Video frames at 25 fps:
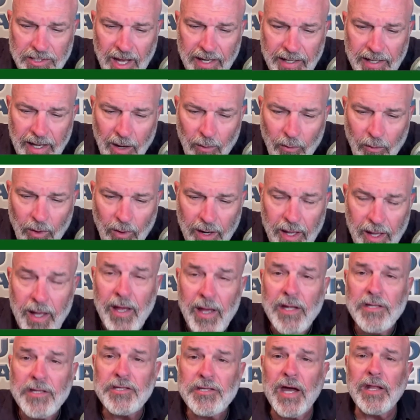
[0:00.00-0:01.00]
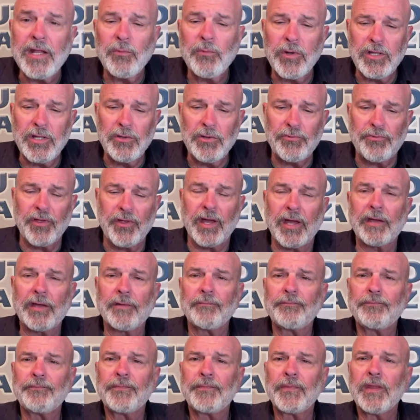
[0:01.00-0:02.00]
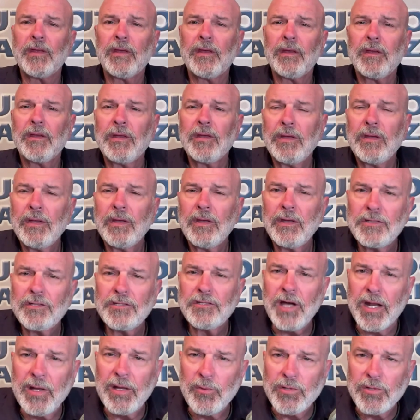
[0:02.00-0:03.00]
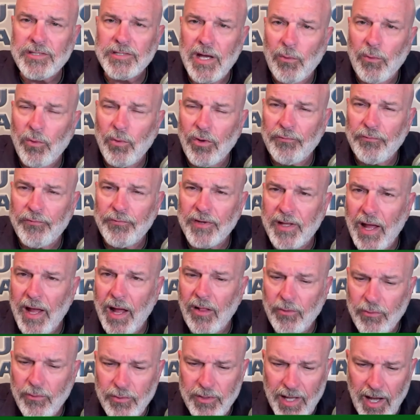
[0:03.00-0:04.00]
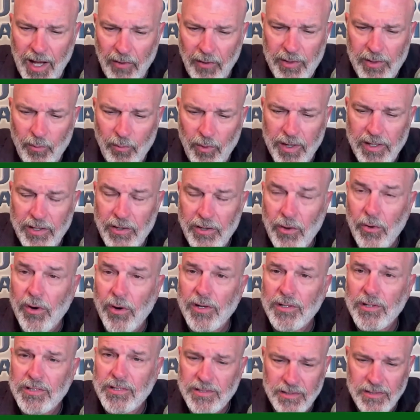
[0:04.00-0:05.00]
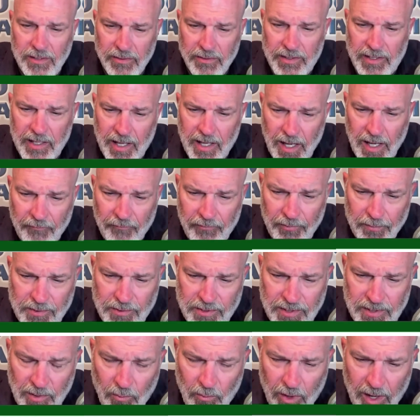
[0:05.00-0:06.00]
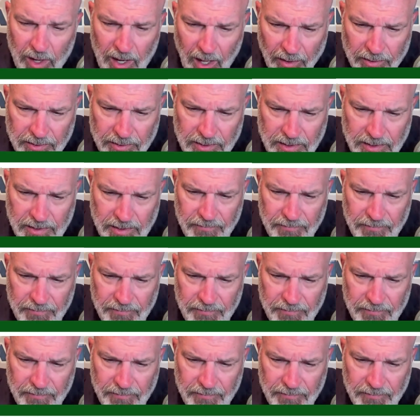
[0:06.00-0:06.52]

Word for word: How are you? Johnny, what do you think? Johnny, was that wolf in Calhoun County one of yours, or did it come from somewhere else?